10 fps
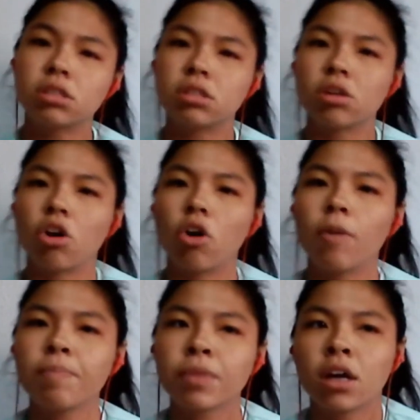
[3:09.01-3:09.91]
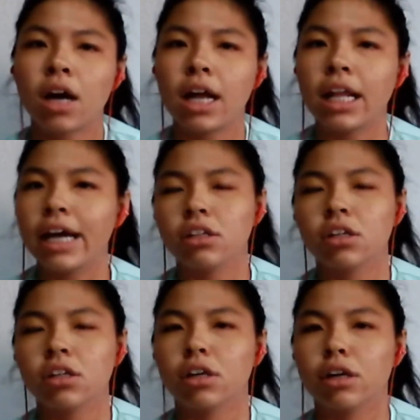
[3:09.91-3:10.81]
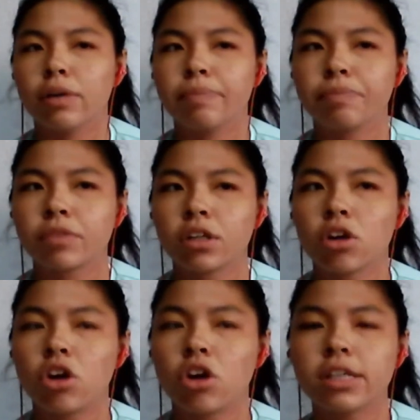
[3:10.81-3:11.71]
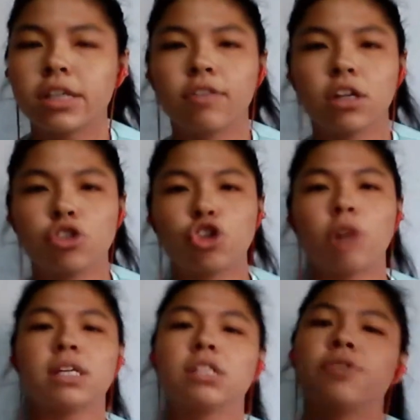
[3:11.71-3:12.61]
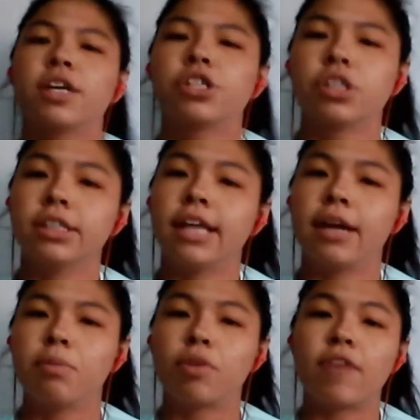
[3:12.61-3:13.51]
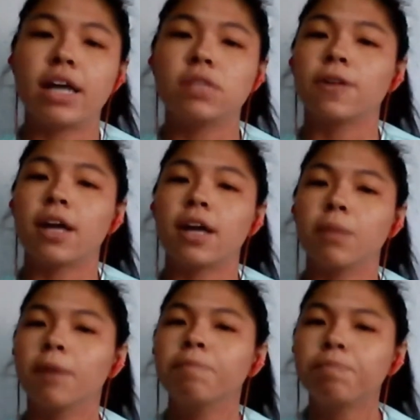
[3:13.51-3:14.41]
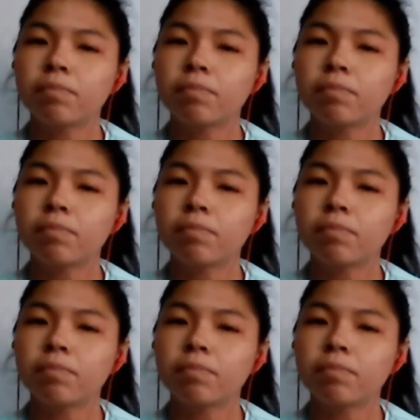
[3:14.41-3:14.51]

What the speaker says: So I like the concept of the job satisfaction that provides for them lah.